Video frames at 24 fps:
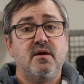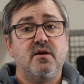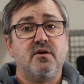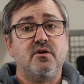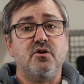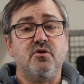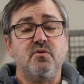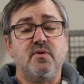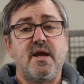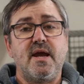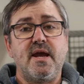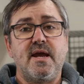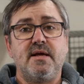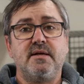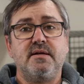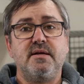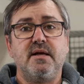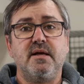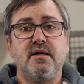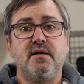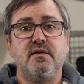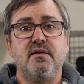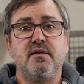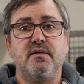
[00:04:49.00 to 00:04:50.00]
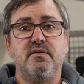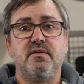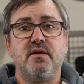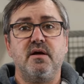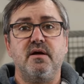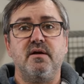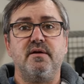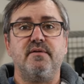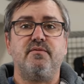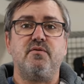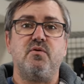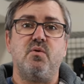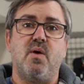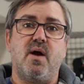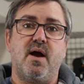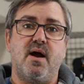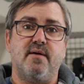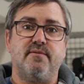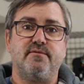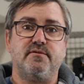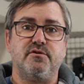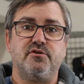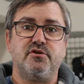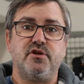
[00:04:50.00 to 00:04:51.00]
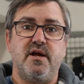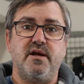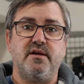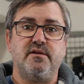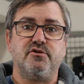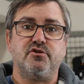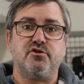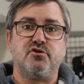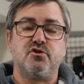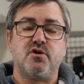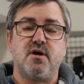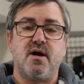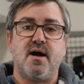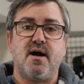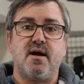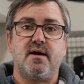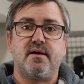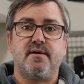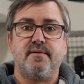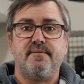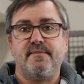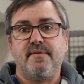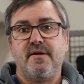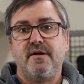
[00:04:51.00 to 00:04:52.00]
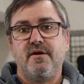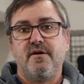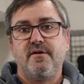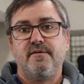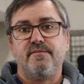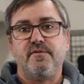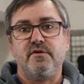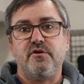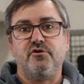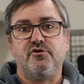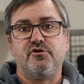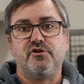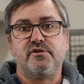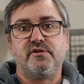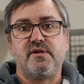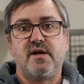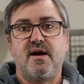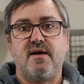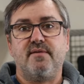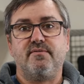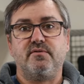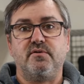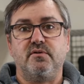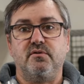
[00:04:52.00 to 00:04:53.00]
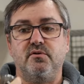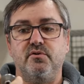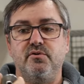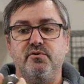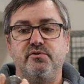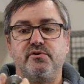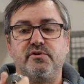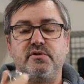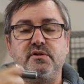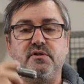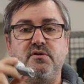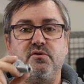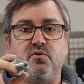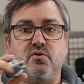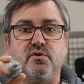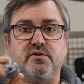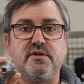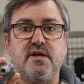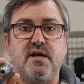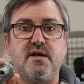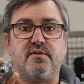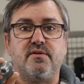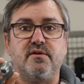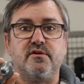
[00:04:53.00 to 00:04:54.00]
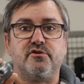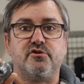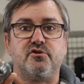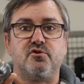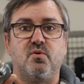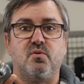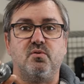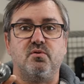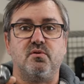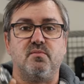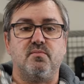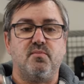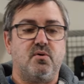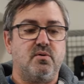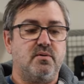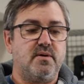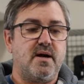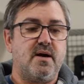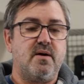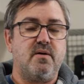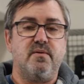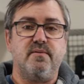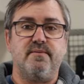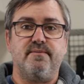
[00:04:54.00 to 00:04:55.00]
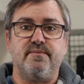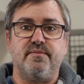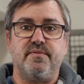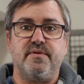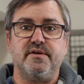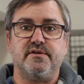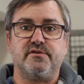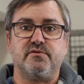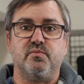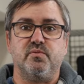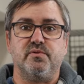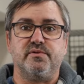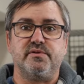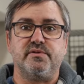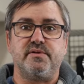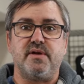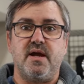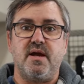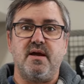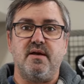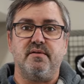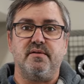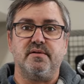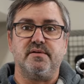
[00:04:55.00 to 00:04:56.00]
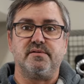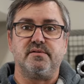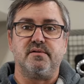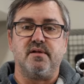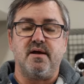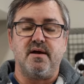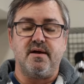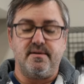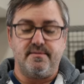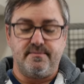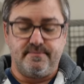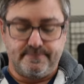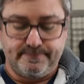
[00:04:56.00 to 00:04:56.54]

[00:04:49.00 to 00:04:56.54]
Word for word: You can get it undone if you have to change a track. You just have to loosen or take this shoulder bolt out. This will stay in the sled.